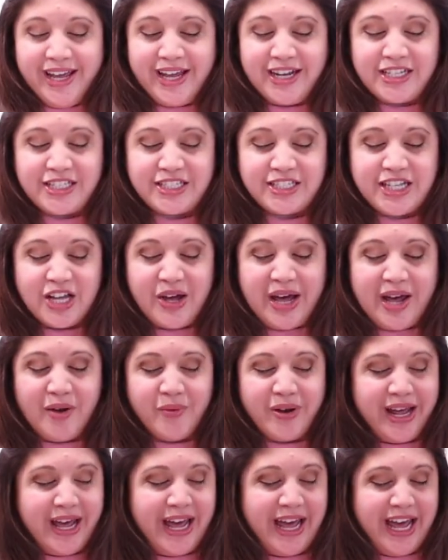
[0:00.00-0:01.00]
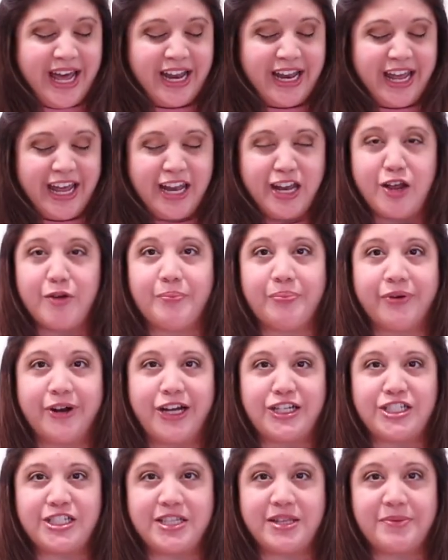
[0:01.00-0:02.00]
and so I went ahead and
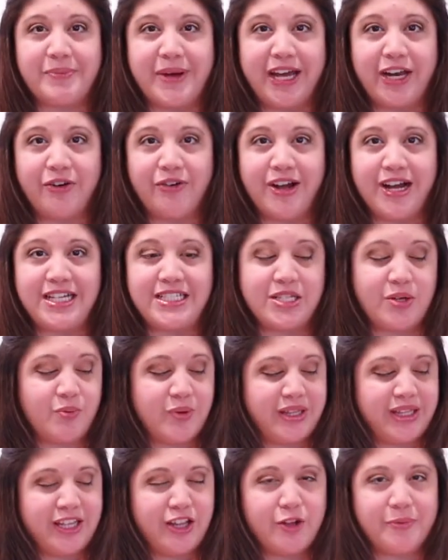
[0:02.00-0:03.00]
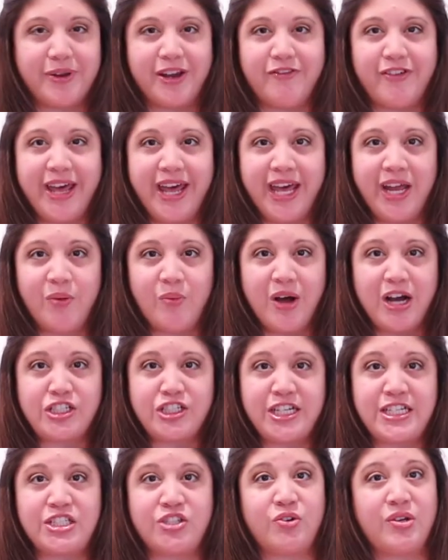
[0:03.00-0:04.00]
brushed my crust with a little bit of aid
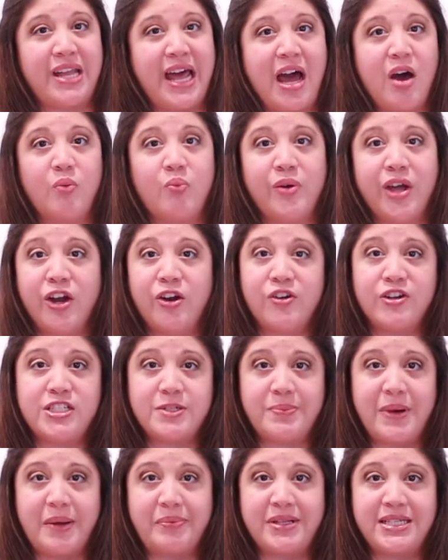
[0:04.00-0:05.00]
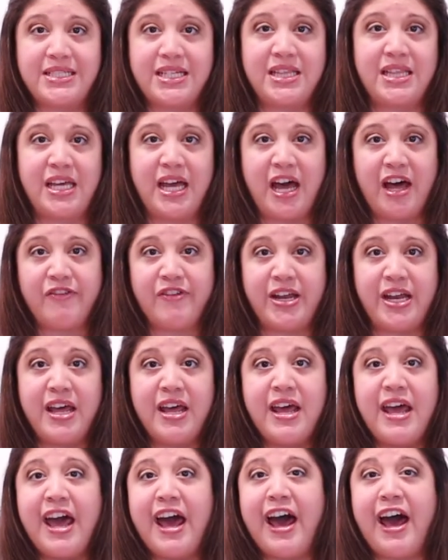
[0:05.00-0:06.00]
wash, and so now we are going to pop this in the oven
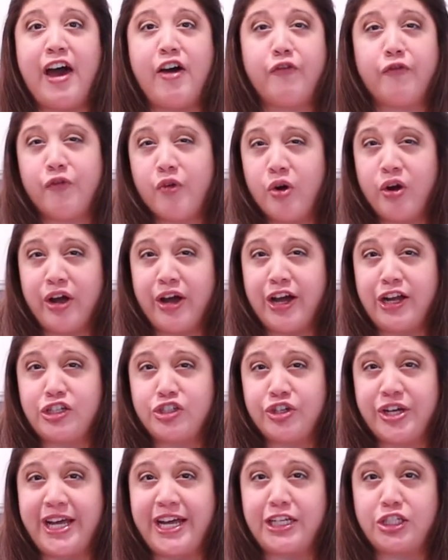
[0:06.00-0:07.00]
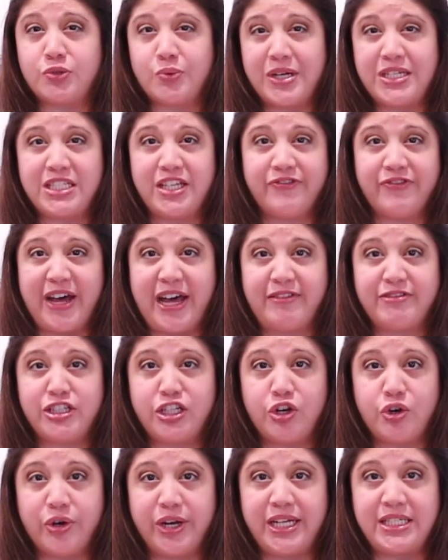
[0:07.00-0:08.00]
at 425
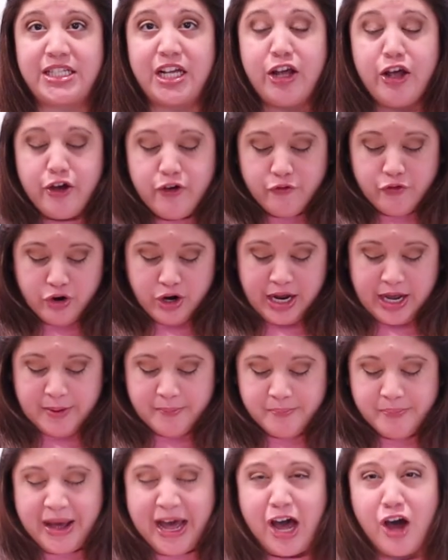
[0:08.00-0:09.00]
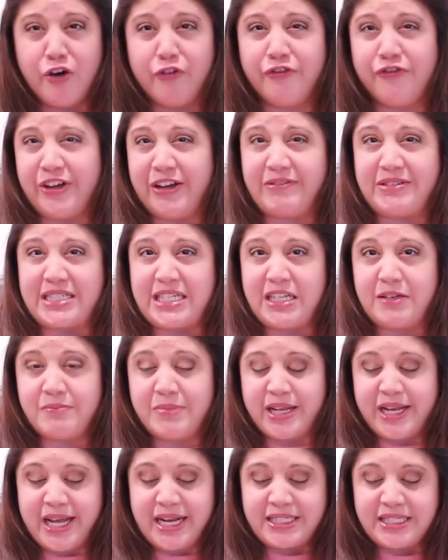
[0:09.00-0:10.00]
degrees for about 15
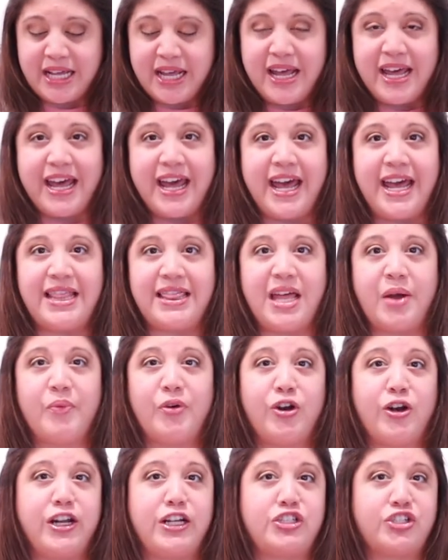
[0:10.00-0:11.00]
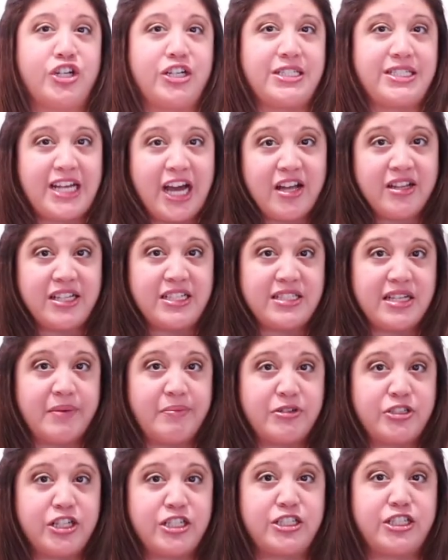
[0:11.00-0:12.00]
minutes, and then we're going to turn down the
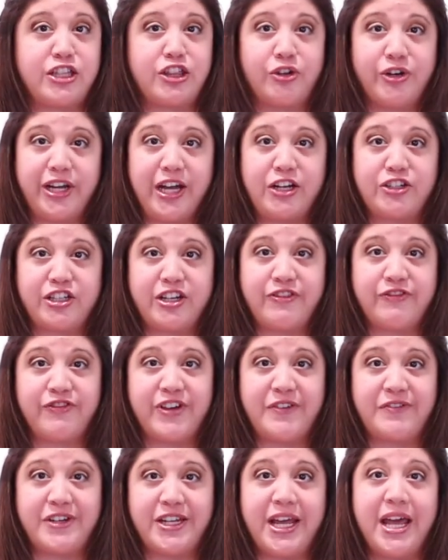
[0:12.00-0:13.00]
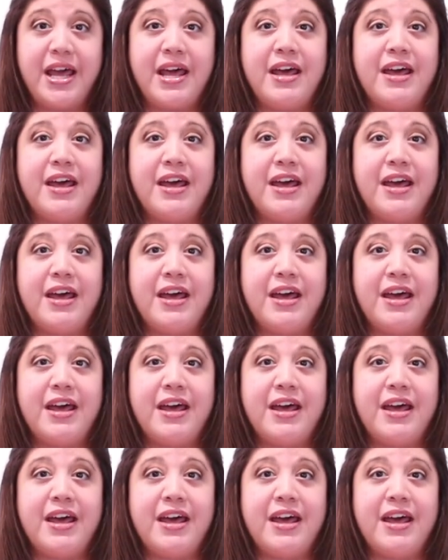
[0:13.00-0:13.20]
temperature to 350